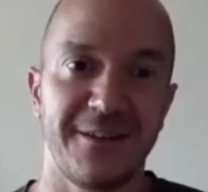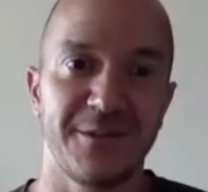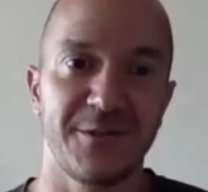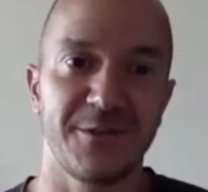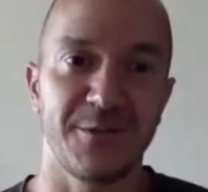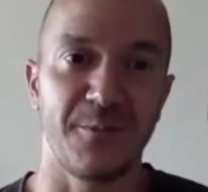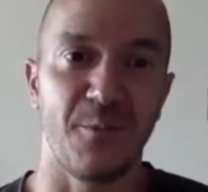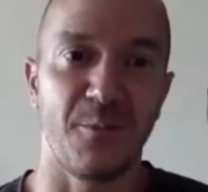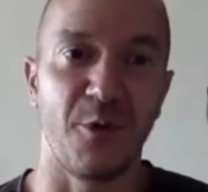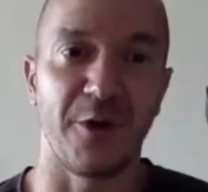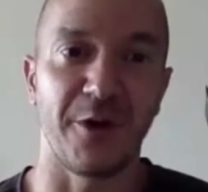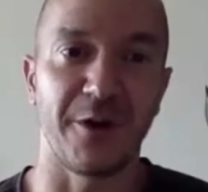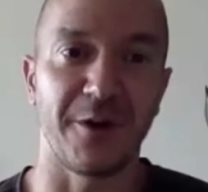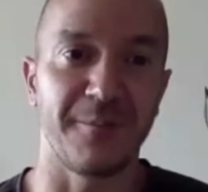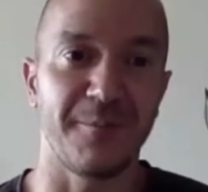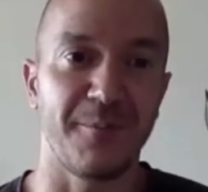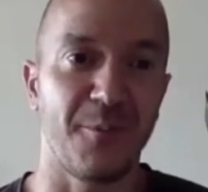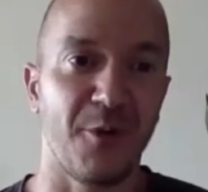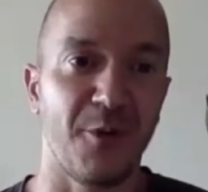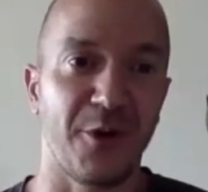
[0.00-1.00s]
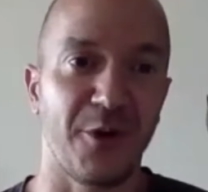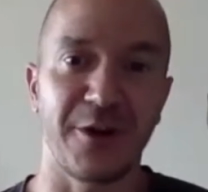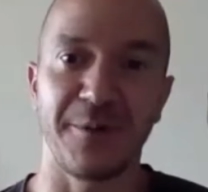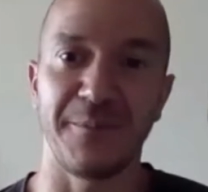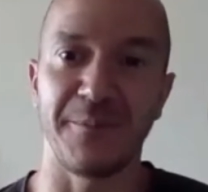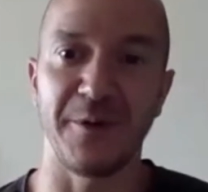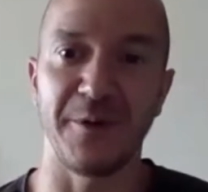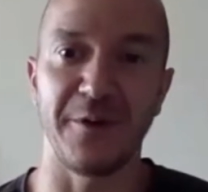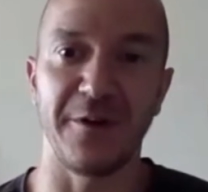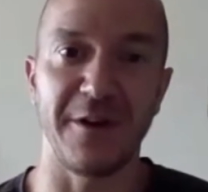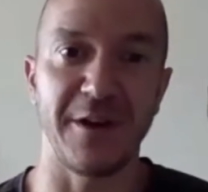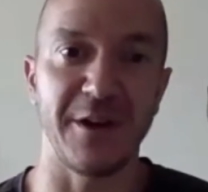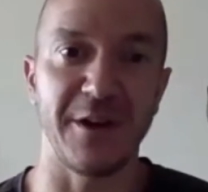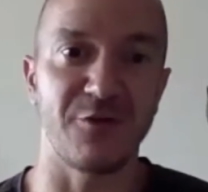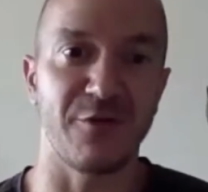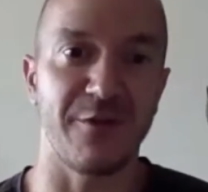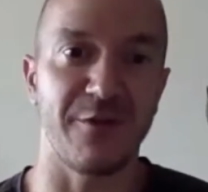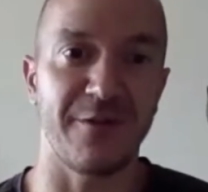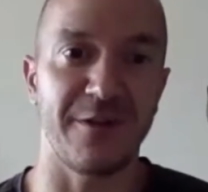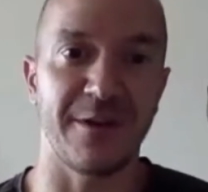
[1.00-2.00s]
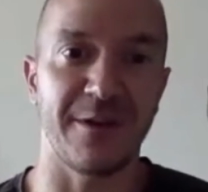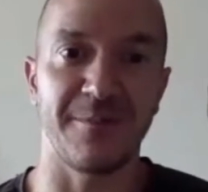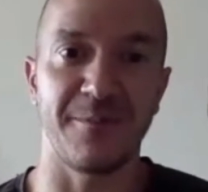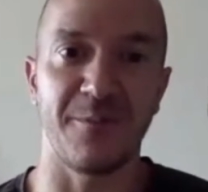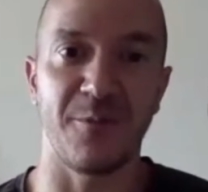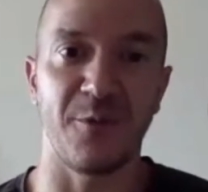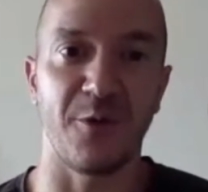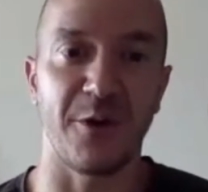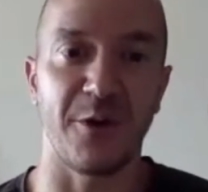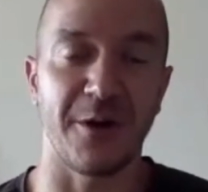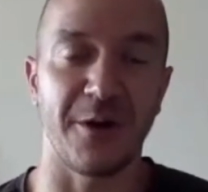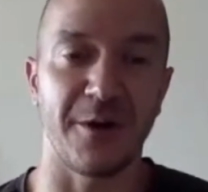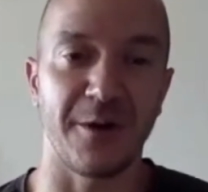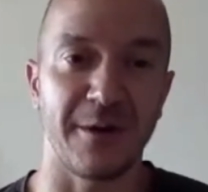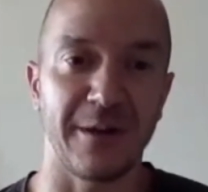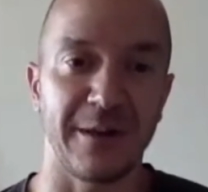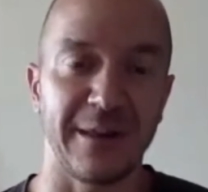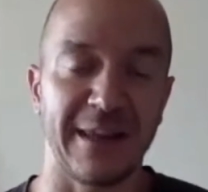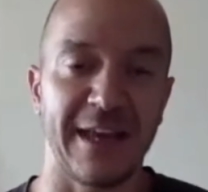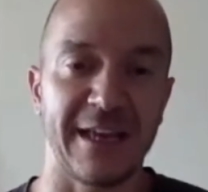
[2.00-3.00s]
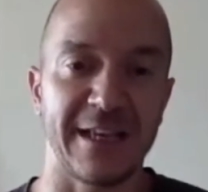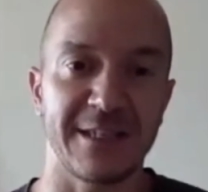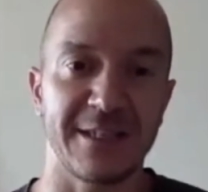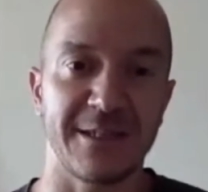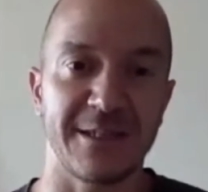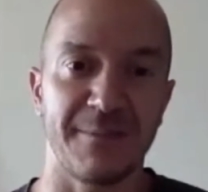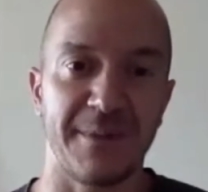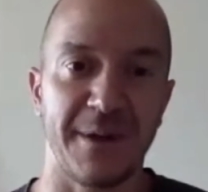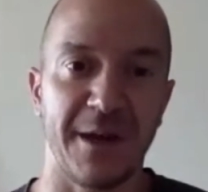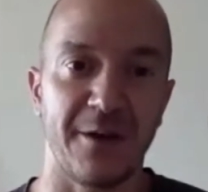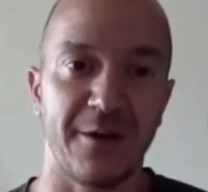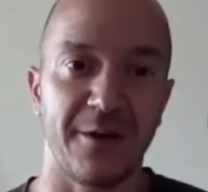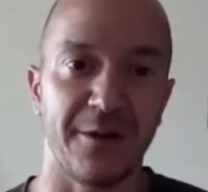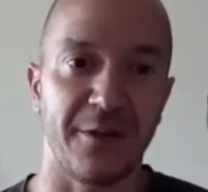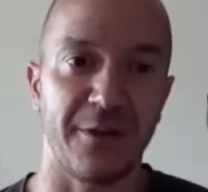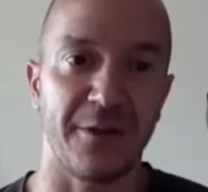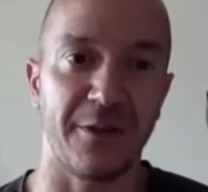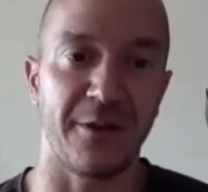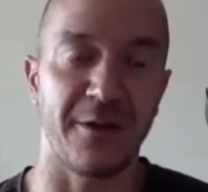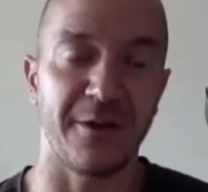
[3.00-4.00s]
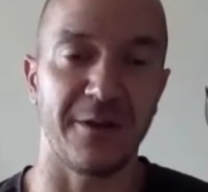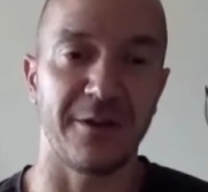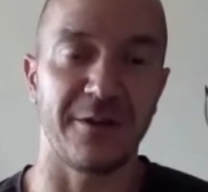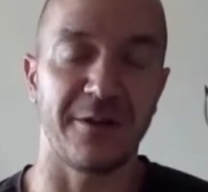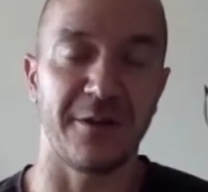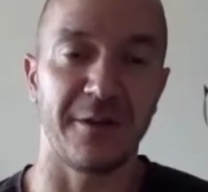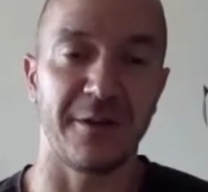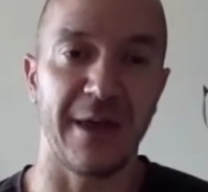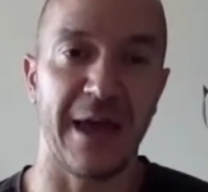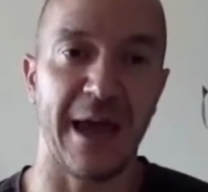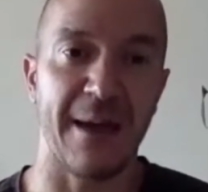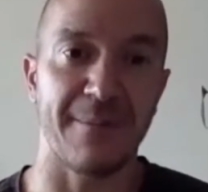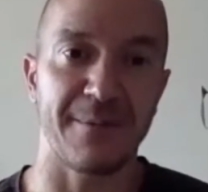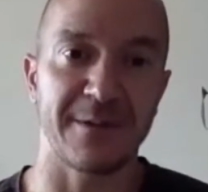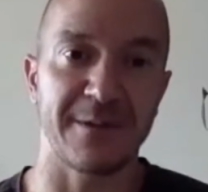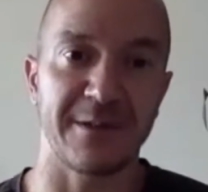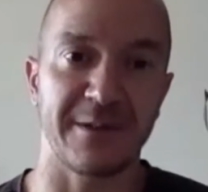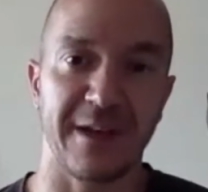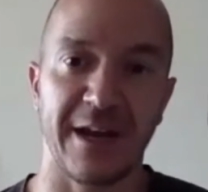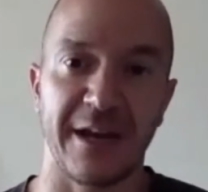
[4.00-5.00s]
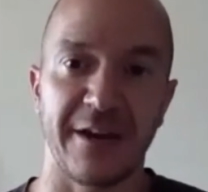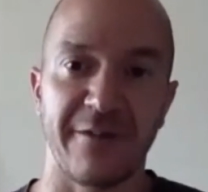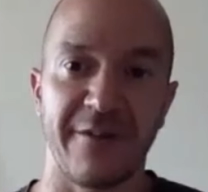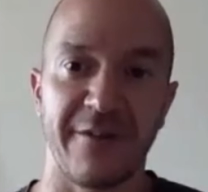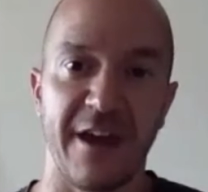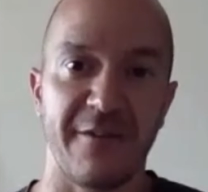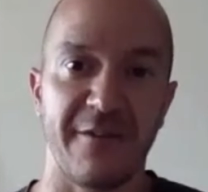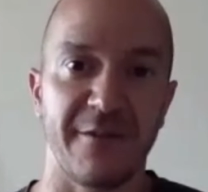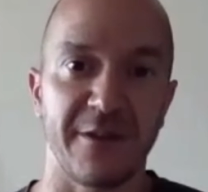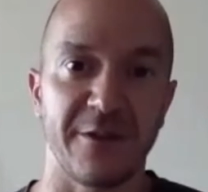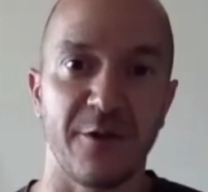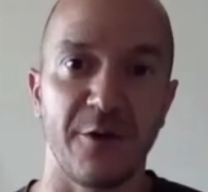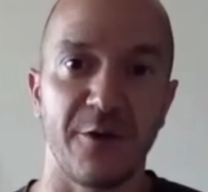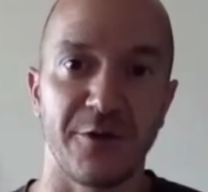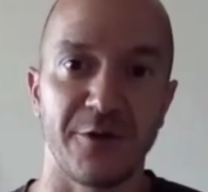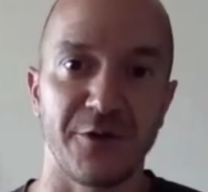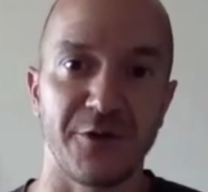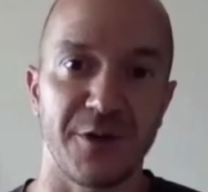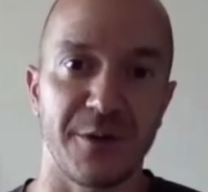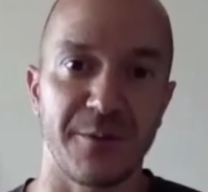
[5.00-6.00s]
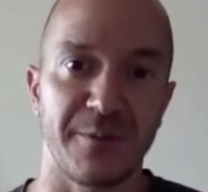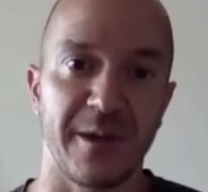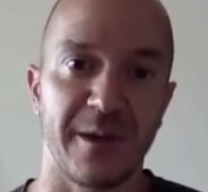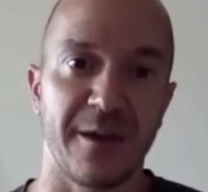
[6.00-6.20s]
So more community driven, less about the apps kind of having the ownership.